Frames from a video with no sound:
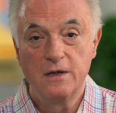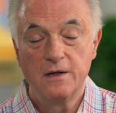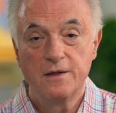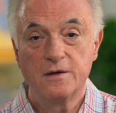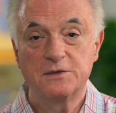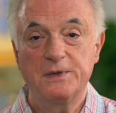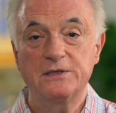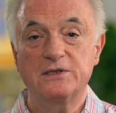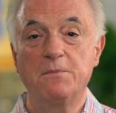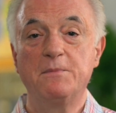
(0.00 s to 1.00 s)
There's been
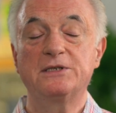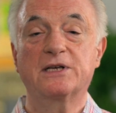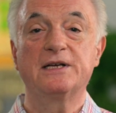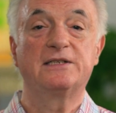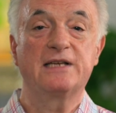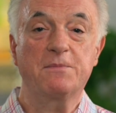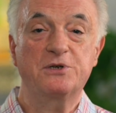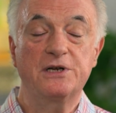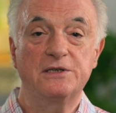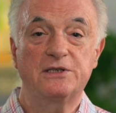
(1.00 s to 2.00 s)
some
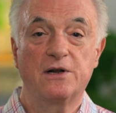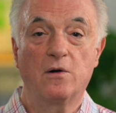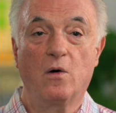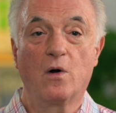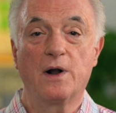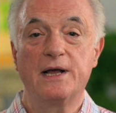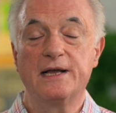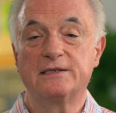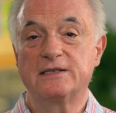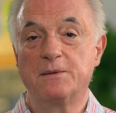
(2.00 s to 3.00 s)
misconceptions that an aura
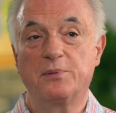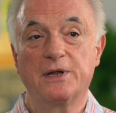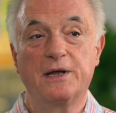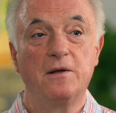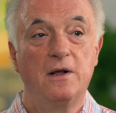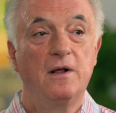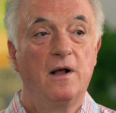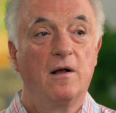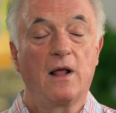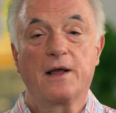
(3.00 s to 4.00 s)
is simply
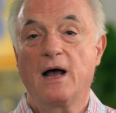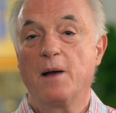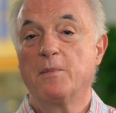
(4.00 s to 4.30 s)
like I'm a